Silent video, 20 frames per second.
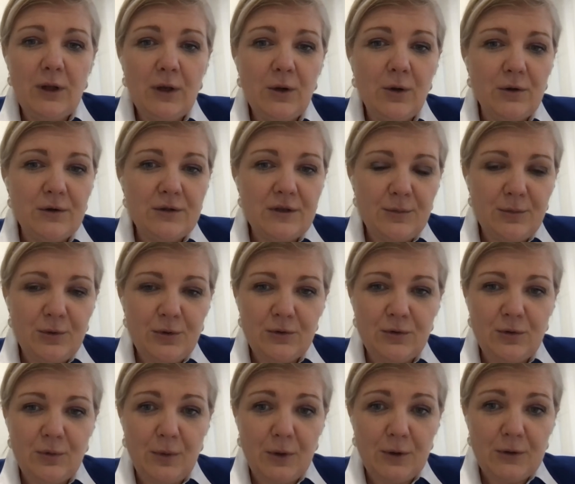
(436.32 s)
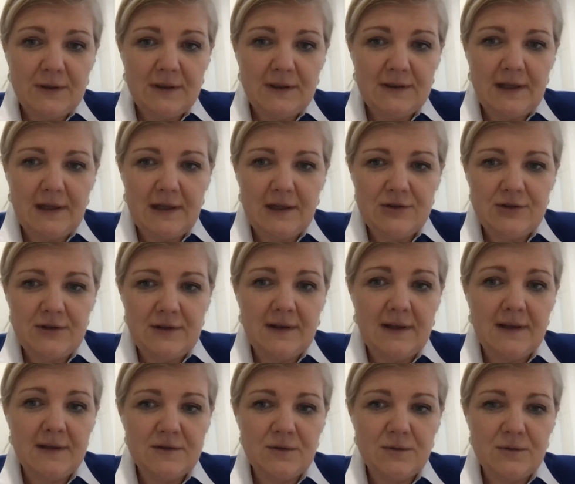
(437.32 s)
will contribute to both
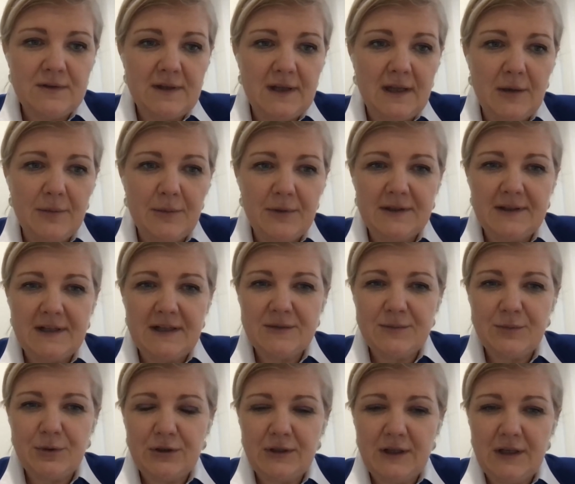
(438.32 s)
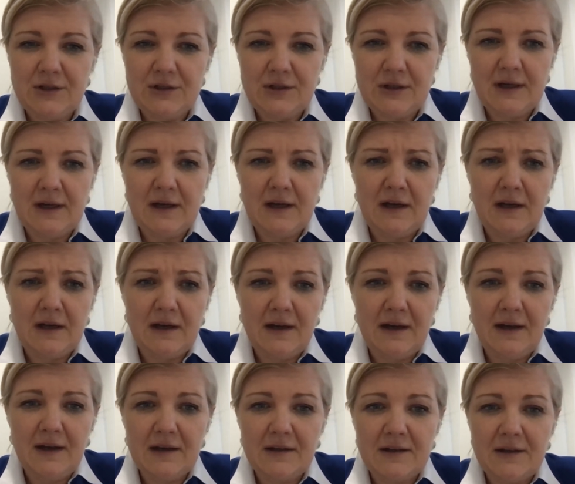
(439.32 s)
intelligent and sustainable transportation and
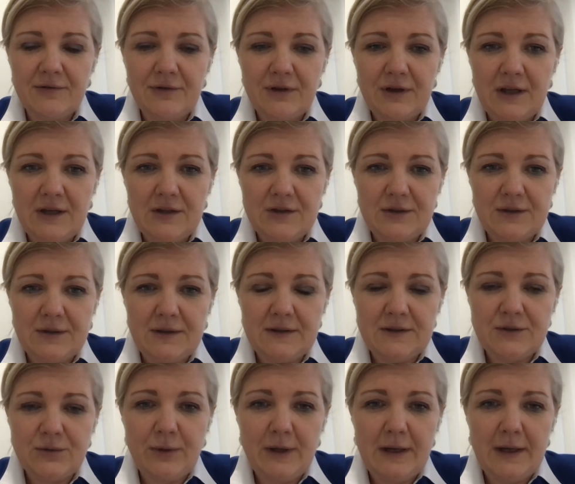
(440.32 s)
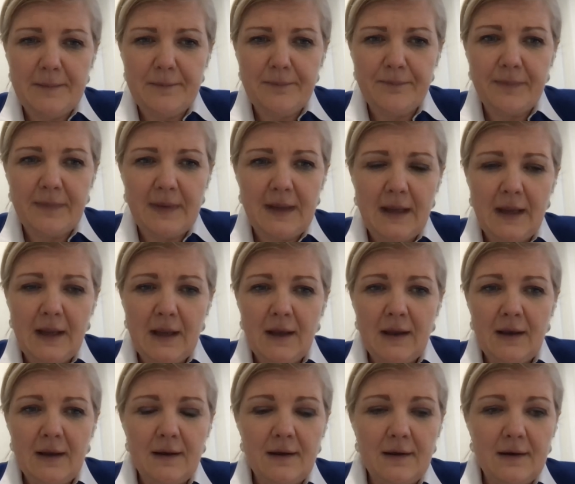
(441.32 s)
electrification as well.
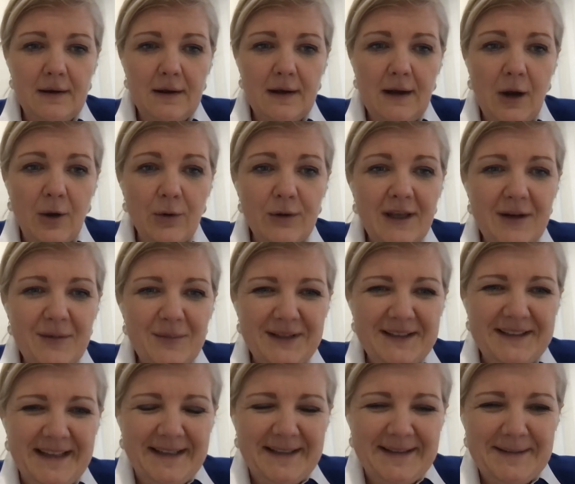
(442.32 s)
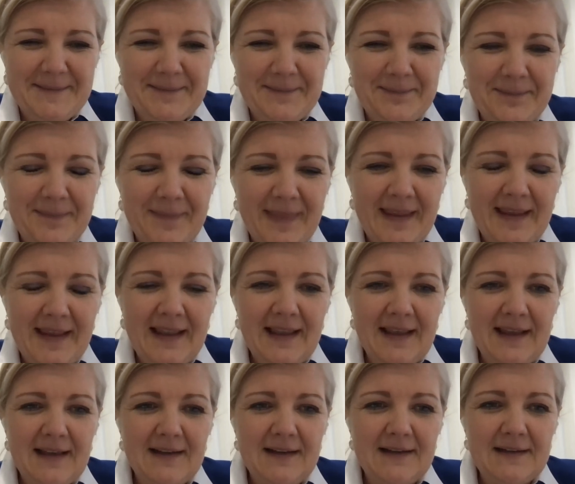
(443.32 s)
How can be that?
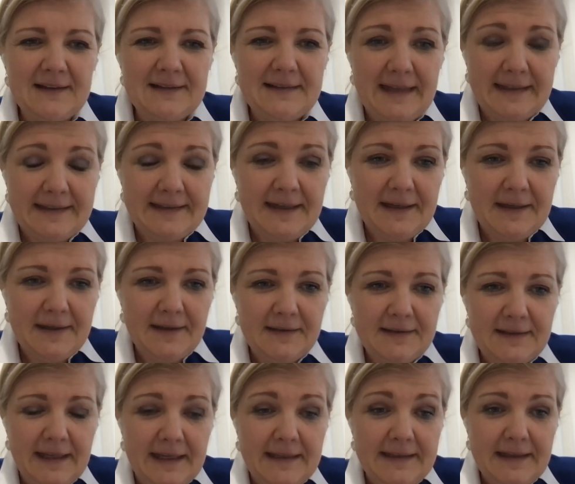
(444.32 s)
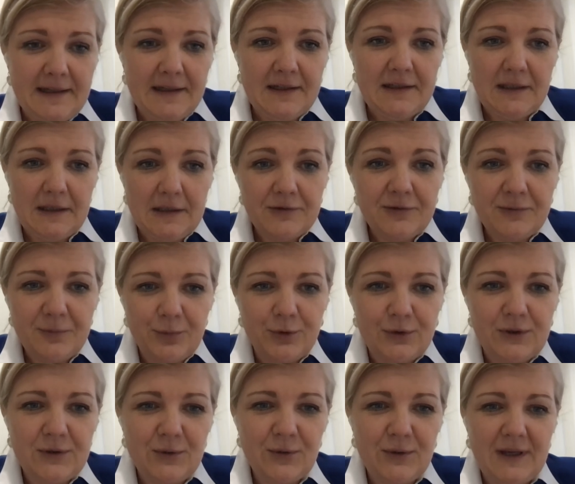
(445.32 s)
Data, if
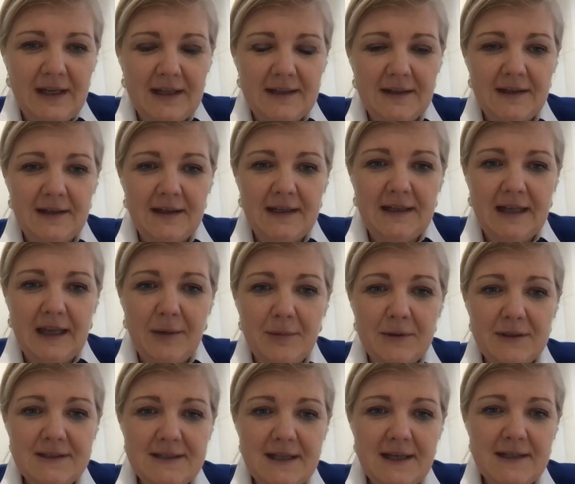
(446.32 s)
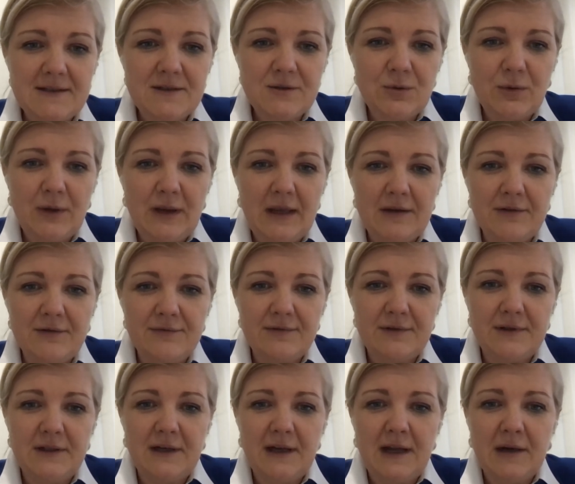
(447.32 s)
put together, enables us to
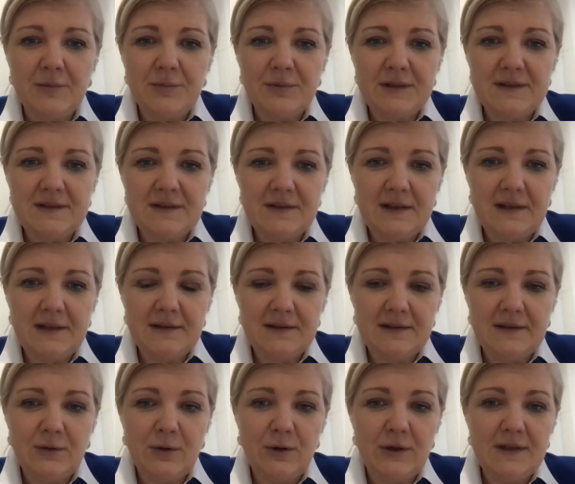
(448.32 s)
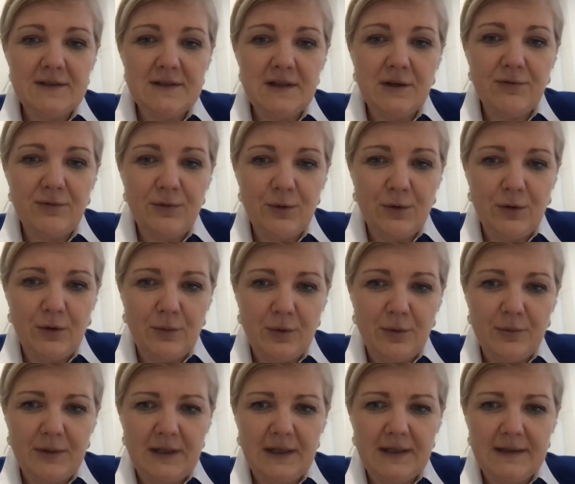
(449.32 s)
have an unprecedented holistic view on
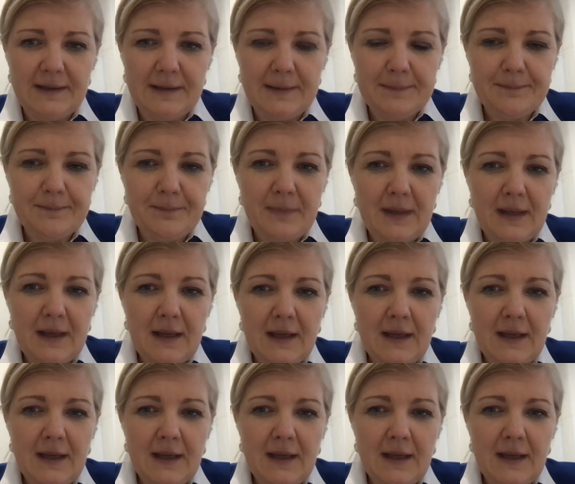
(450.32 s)
mobility,